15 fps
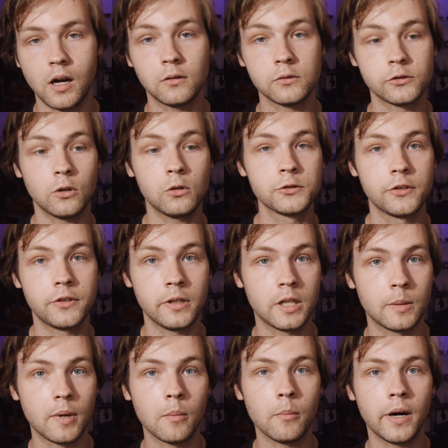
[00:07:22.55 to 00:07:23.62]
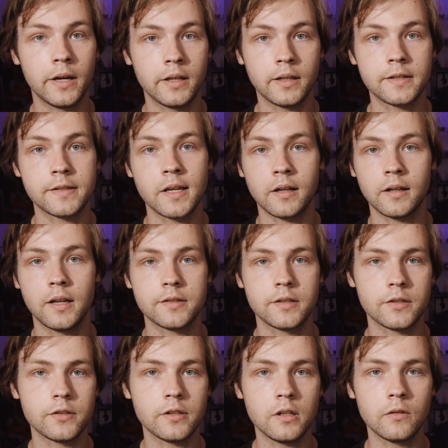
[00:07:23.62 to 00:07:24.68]
I was also thinking about buying a second
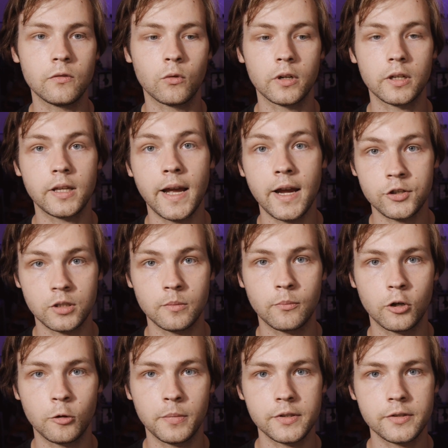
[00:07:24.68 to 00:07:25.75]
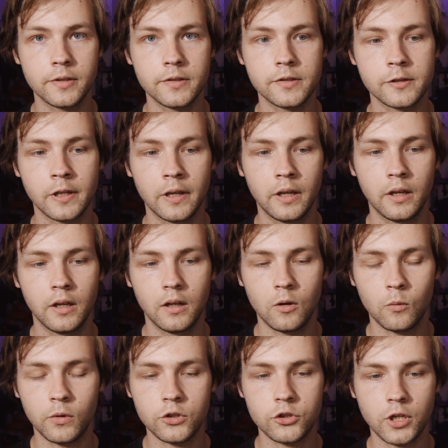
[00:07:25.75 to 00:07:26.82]
SSD for caching purposes,
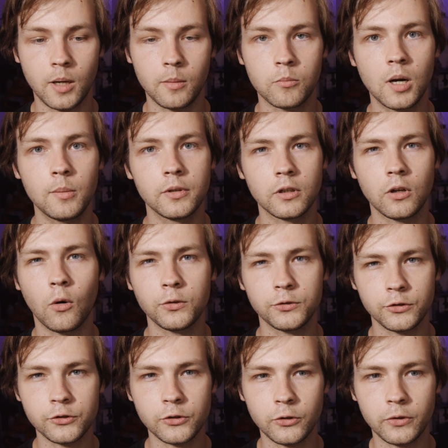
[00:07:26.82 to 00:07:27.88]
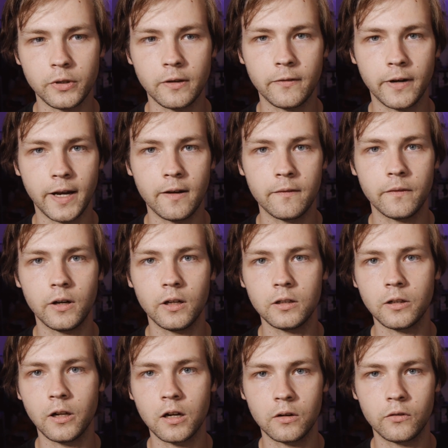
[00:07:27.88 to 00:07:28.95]
which I'm probably going to do if I have a
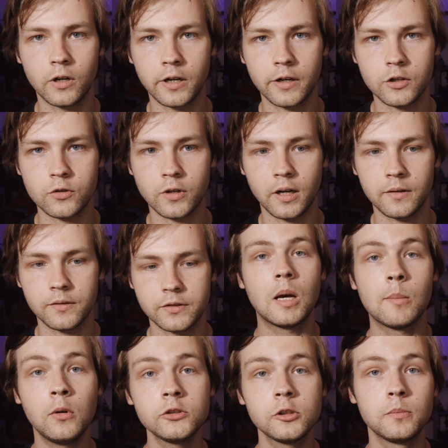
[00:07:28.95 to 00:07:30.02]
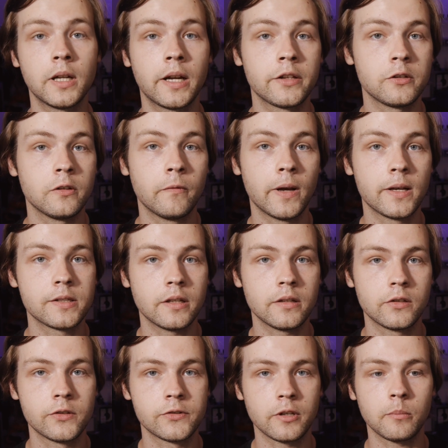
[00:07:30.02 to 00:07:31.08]
lot of hard drives. I'm also planning to invest
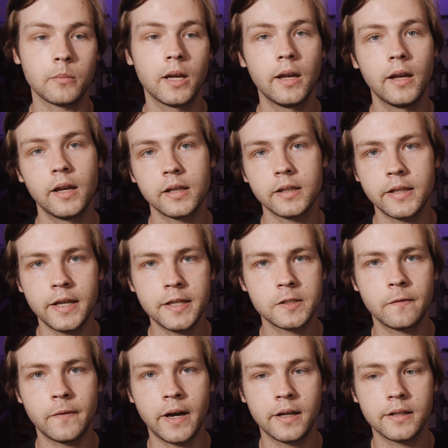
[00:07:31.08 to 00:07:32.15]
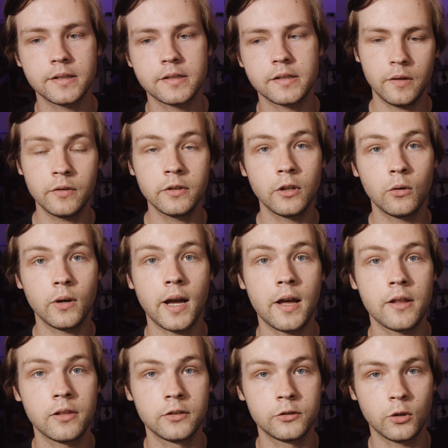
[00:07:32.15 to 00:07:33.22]
into some case fans. Even though
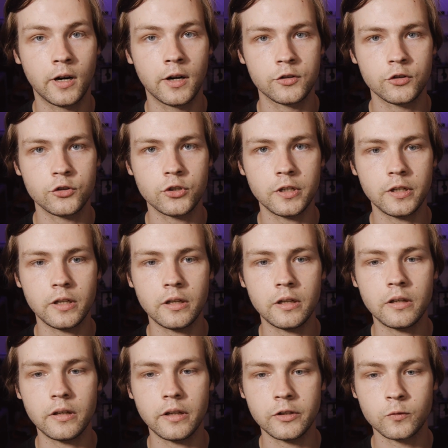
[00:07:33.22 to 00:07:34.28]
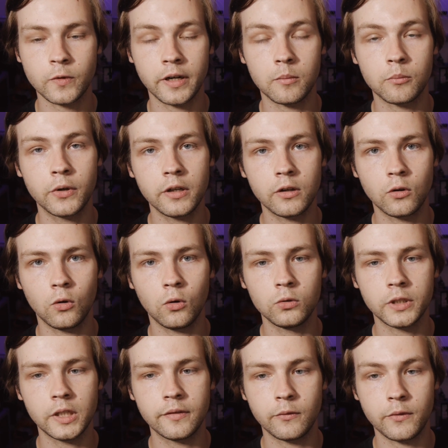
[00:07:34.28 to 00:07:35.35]
Athlon 200GE is running pretty
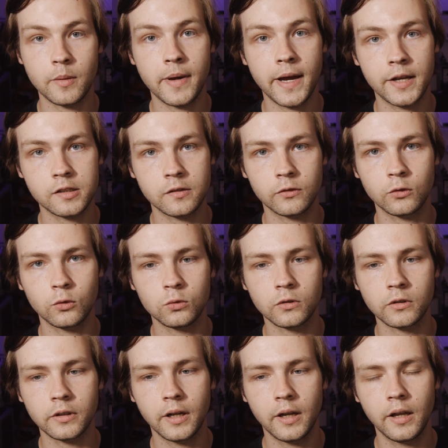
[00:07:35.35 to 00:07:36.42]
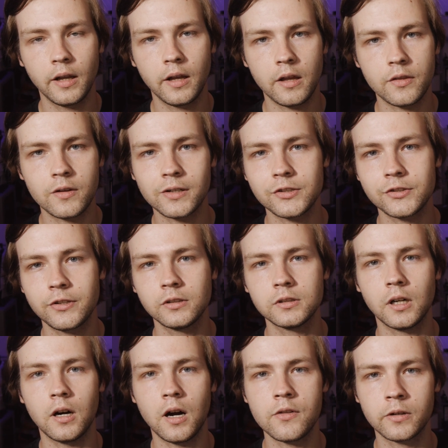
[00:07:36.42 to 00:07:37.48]
cold, even with a passive cooler, there are
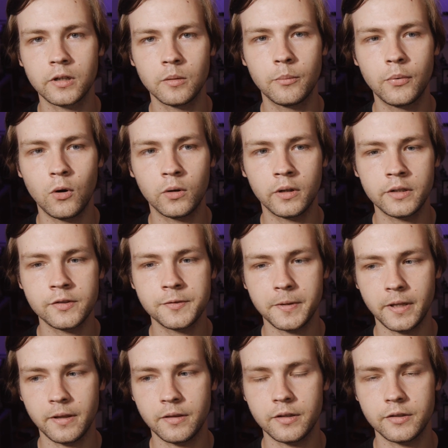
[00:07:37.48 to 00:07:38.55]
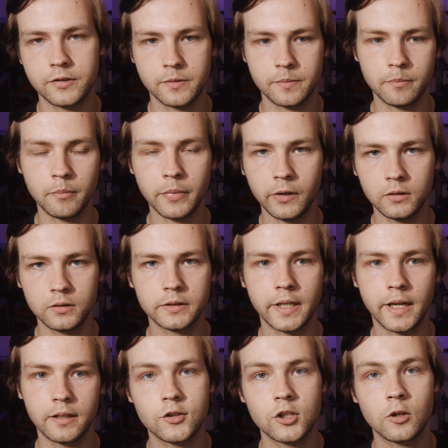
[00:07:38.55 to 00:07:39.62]
still other components in this build
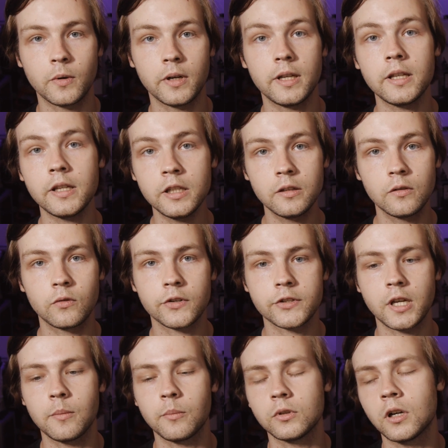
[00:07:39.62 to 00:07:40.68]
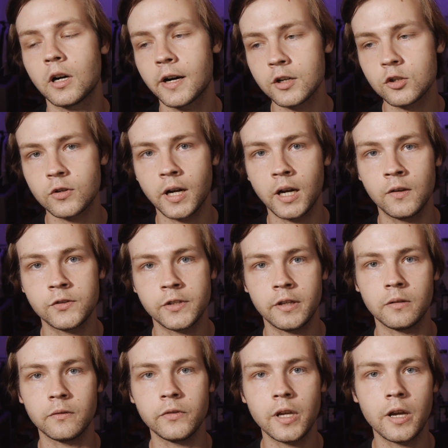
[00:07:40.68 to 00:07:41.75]
that generate heat, for example, hard drives
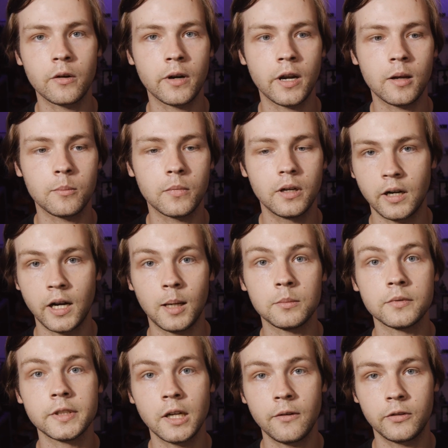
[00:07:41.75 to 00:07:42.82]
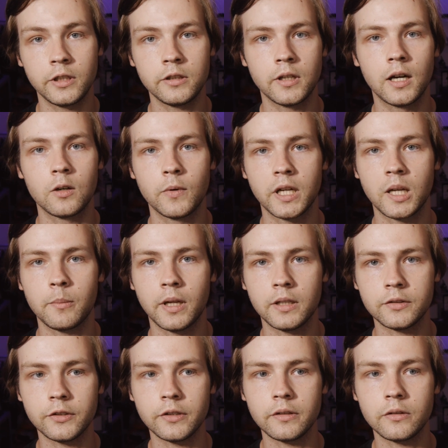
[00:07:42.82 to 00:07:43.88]
and VRM, and I'm definitely not
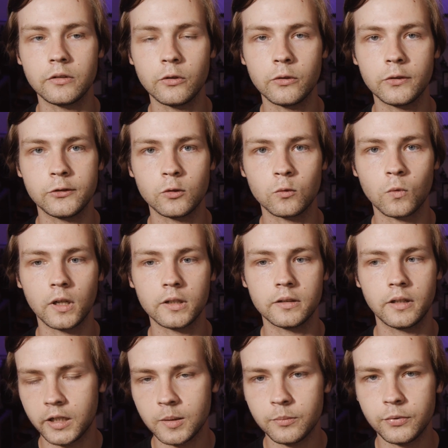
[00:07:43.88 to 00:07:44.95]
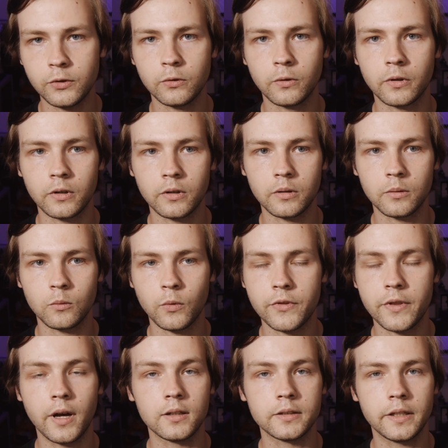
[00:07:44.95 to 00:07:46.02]
recommending you to run a computer
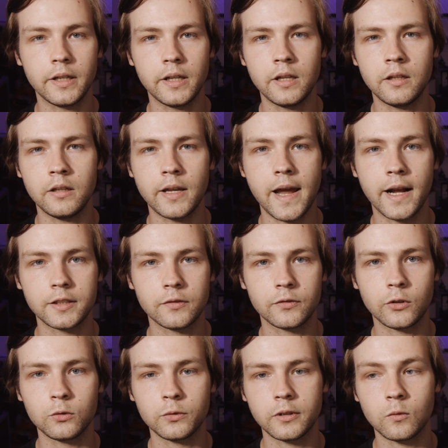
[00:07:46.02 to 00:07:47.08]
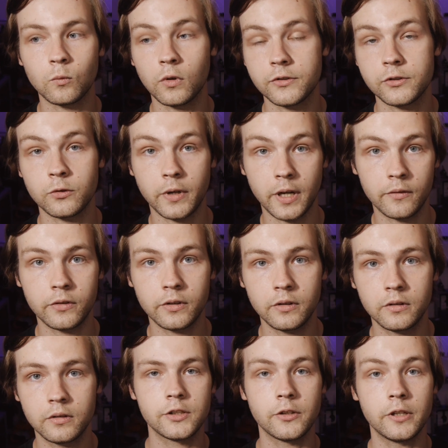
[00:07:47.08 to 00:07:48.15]
without any active cooling
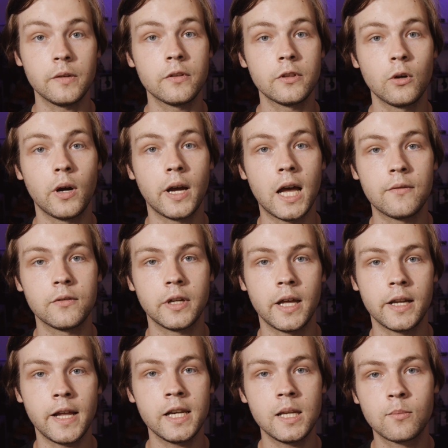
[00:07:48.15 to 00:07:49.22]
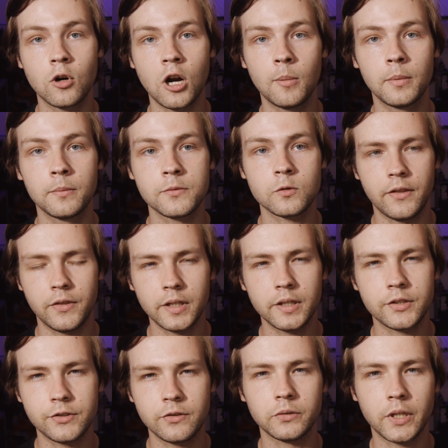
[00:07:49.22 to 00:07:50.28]
whatsoever. So even though I haven't had any problems, I think
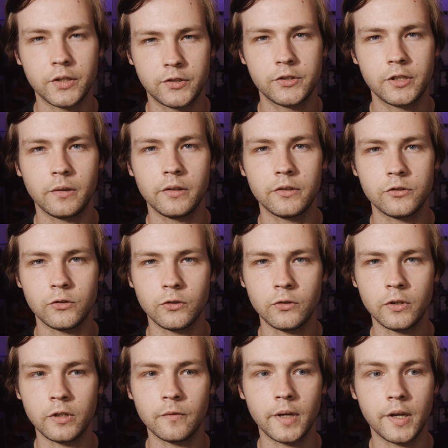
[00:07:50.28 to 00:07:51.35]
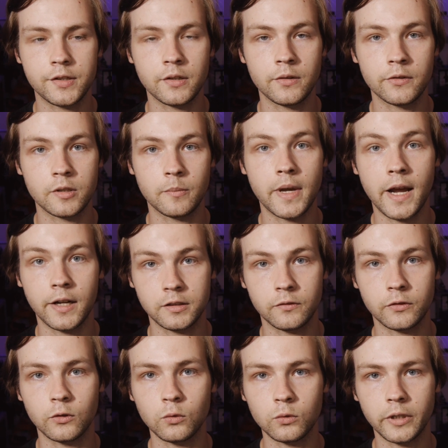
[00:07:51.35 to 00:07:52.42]
it's still necessary to invest into some
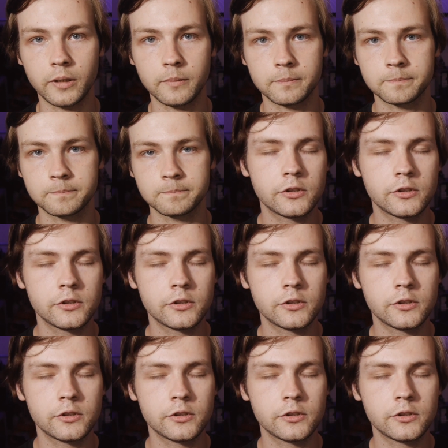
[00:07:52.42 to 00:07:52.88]
active cooling.